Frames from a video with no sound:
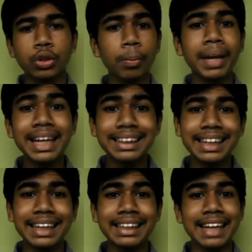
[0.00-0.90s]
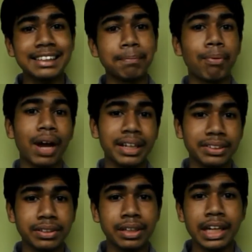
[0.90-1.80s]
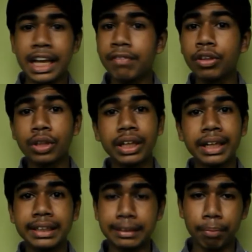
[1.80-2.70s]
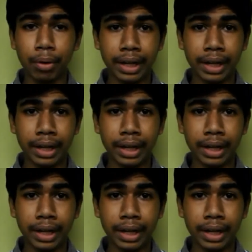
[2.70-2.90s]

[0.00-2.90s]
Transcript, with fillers: So the main thing that's the price. Everything needs a